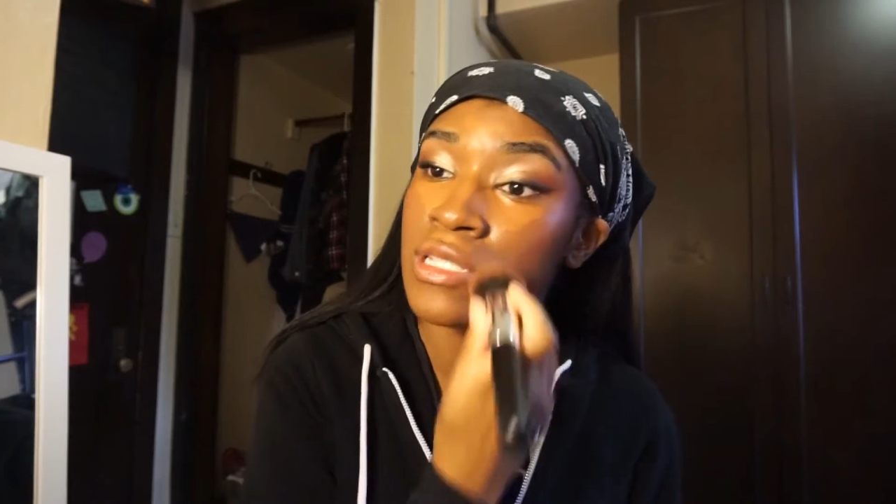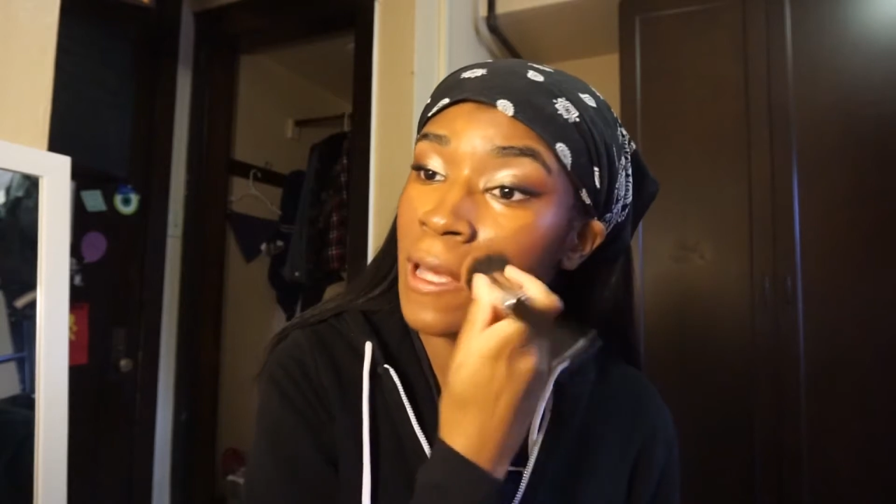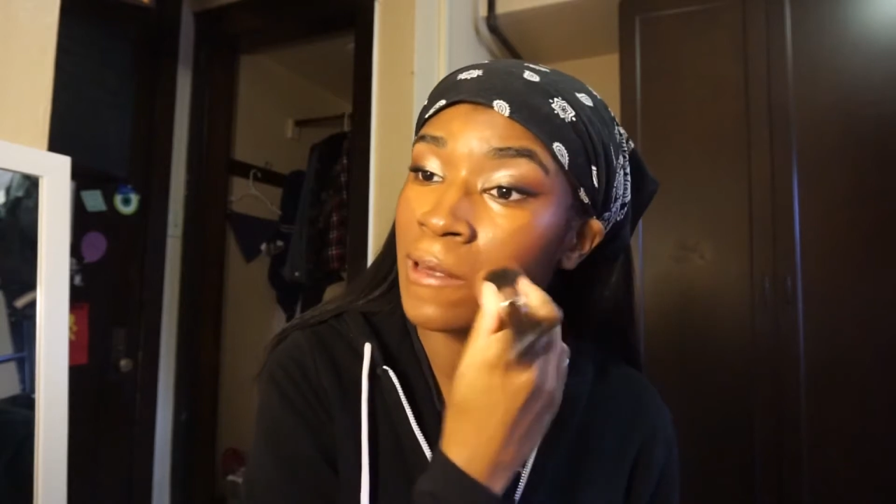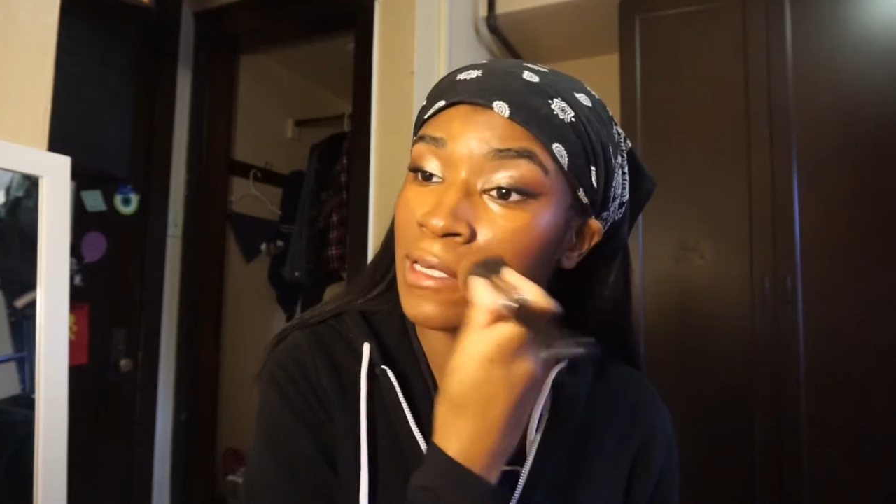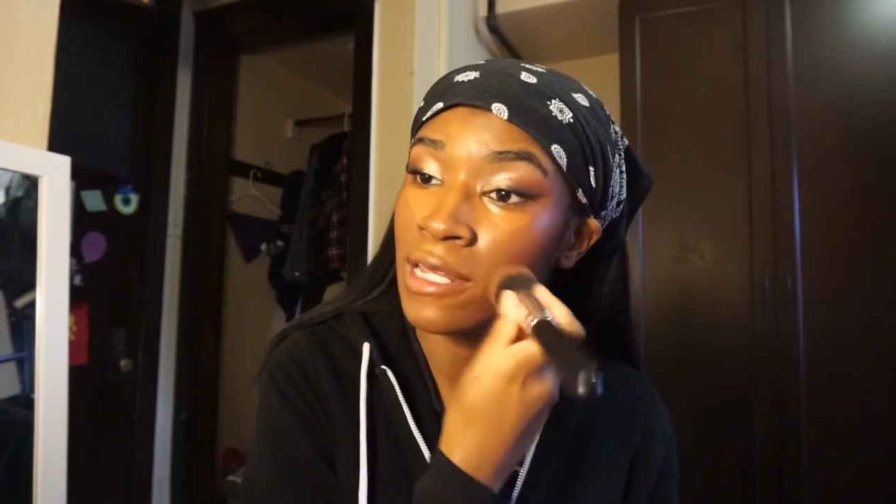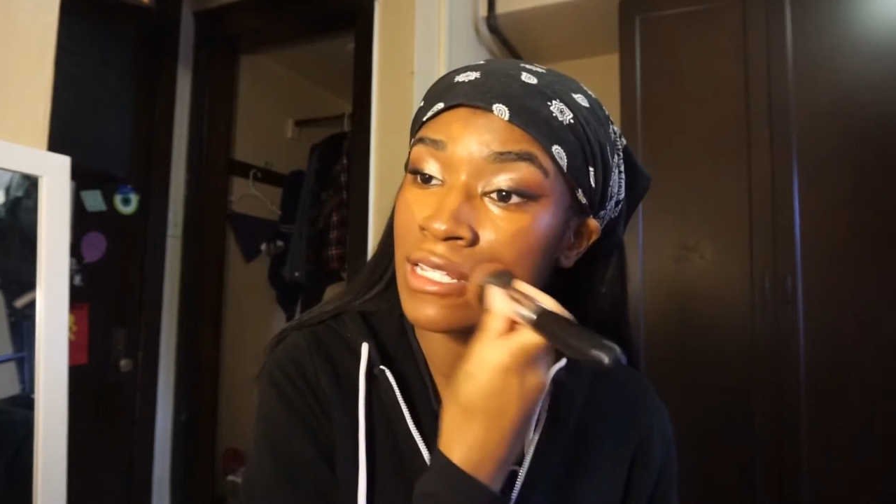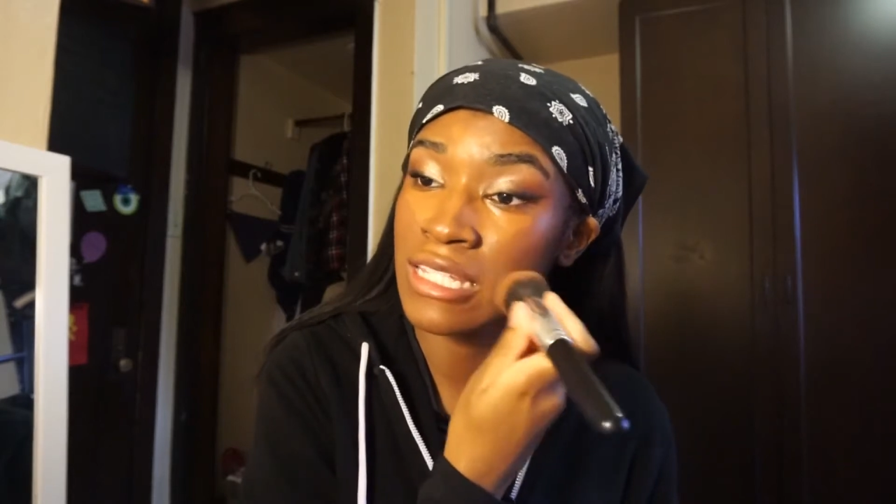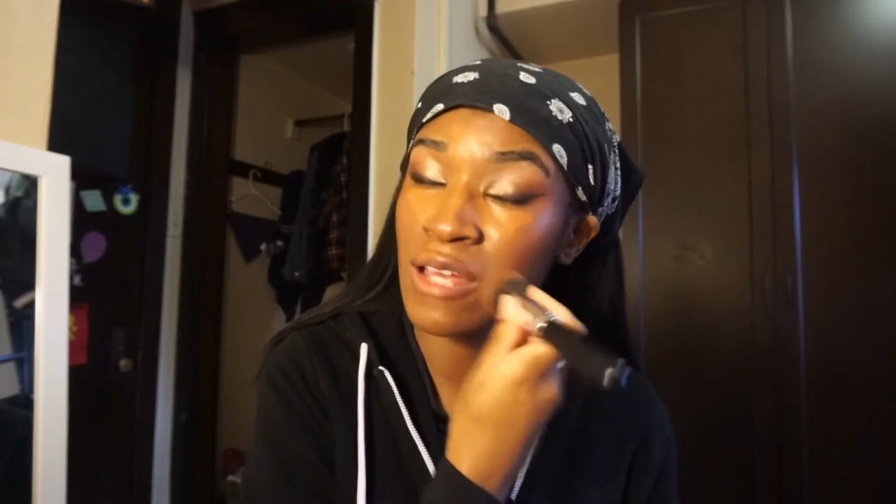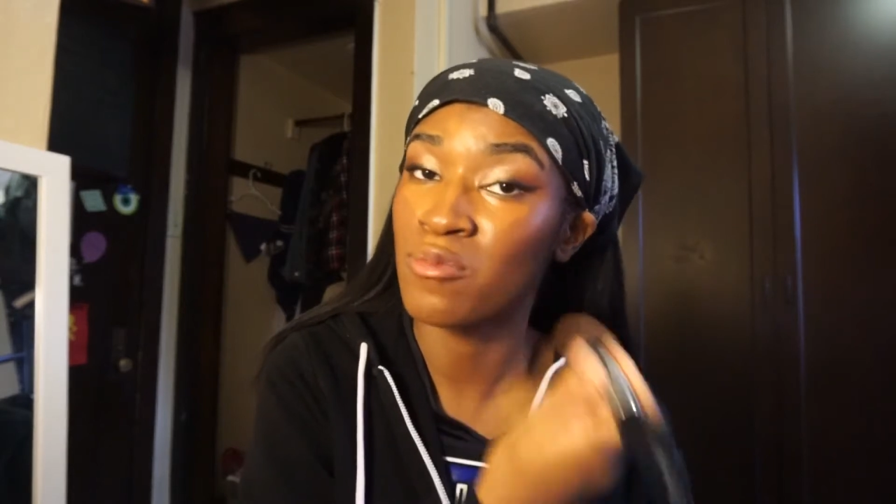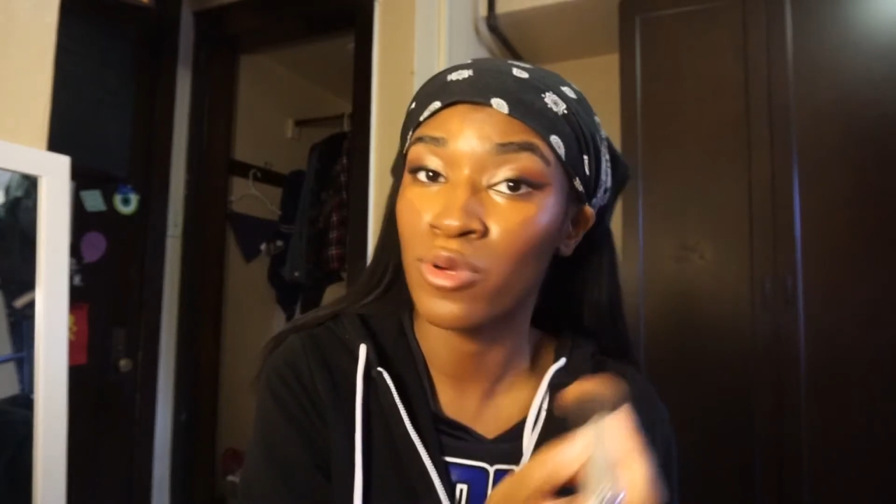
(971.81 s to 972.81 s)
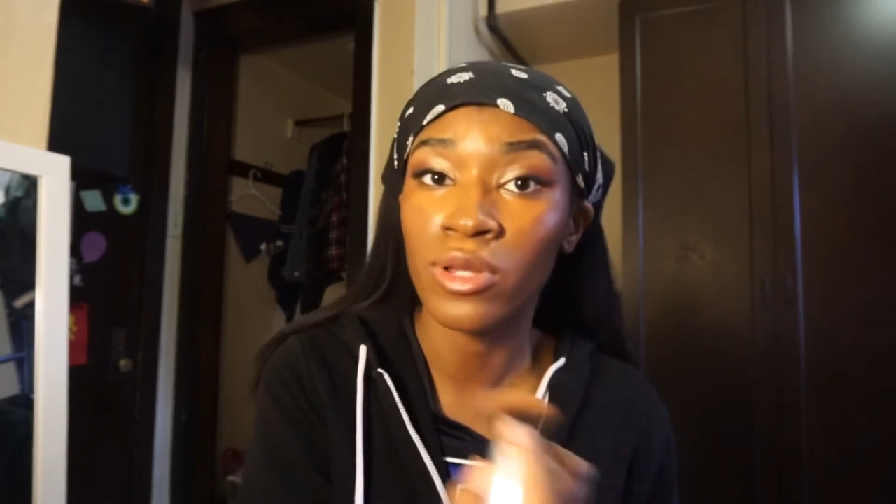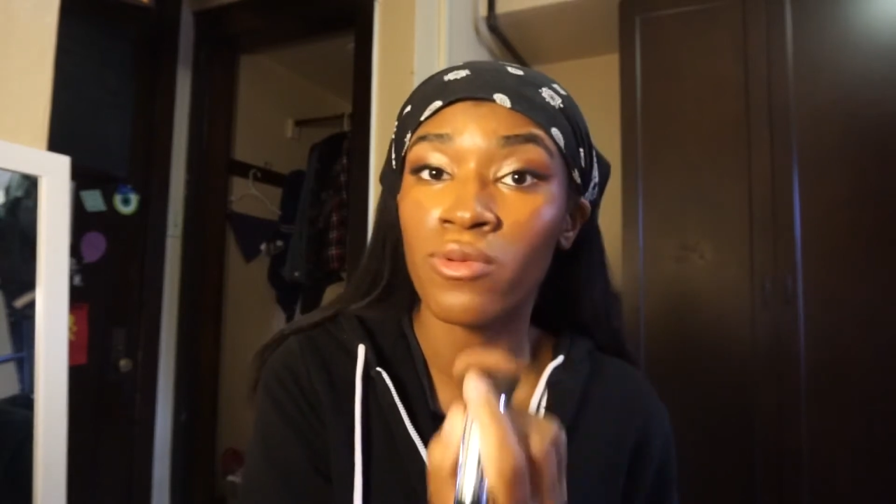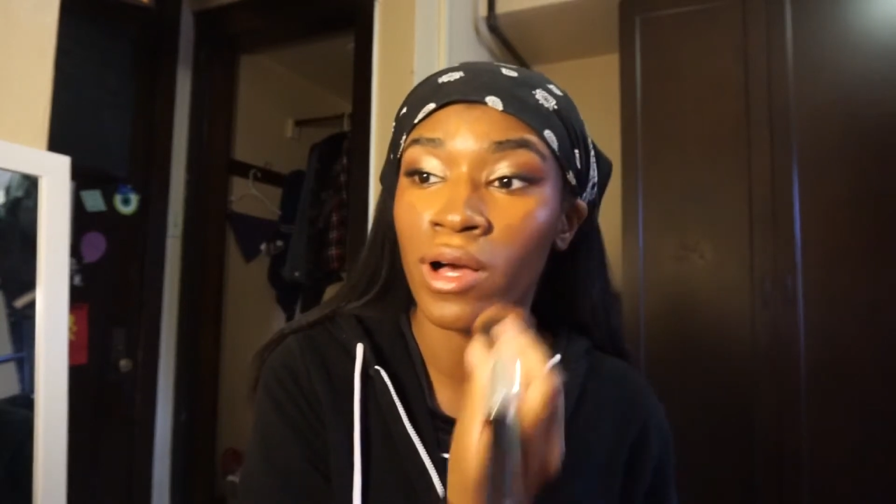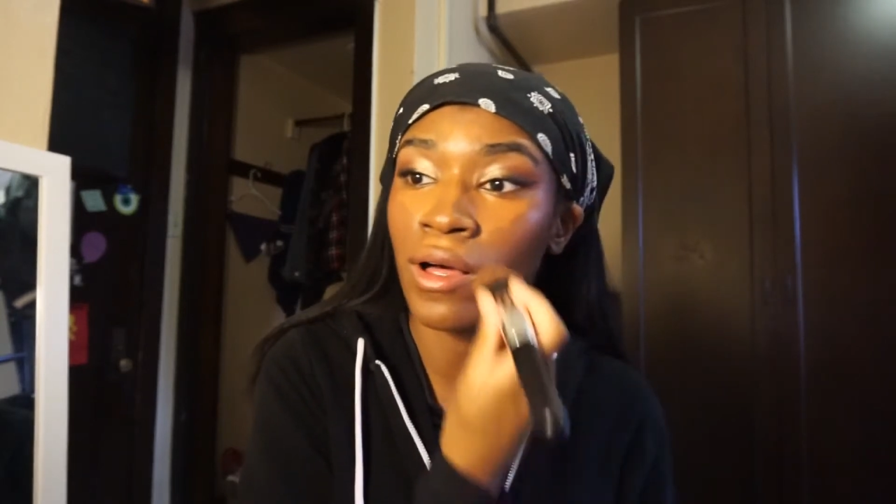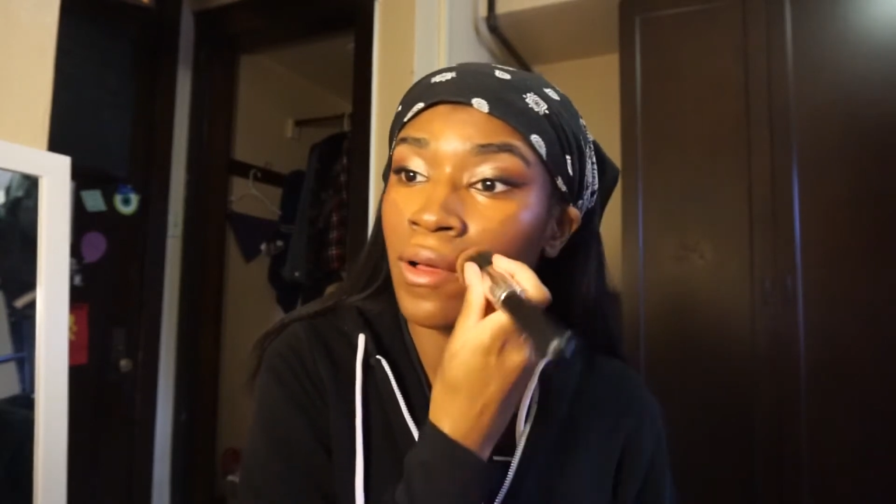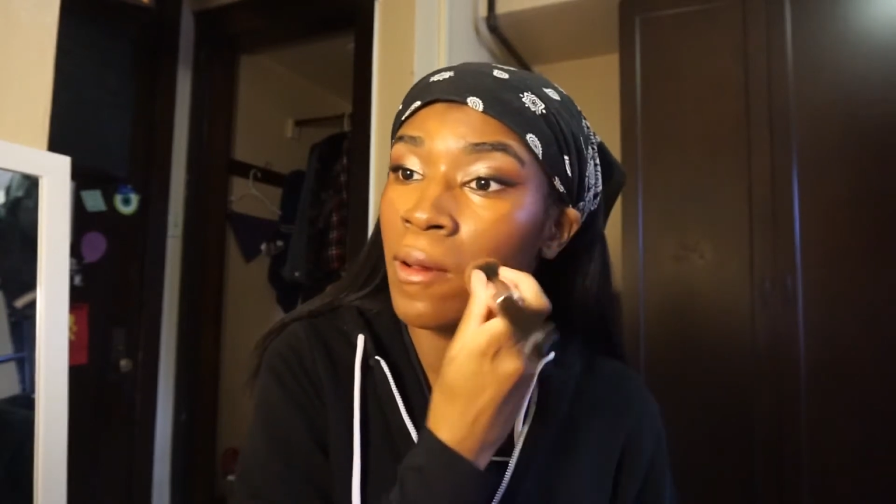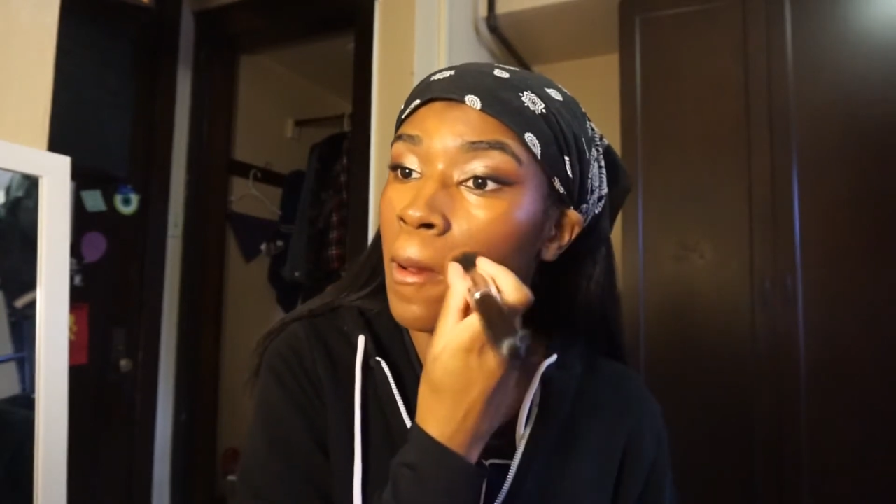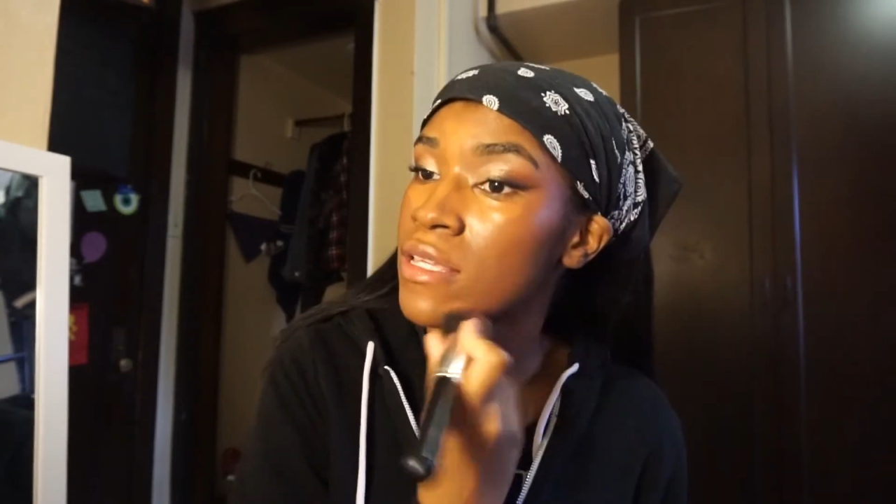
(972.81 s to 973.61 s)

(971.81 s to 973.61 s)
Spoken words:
gotten the dance down pretty well.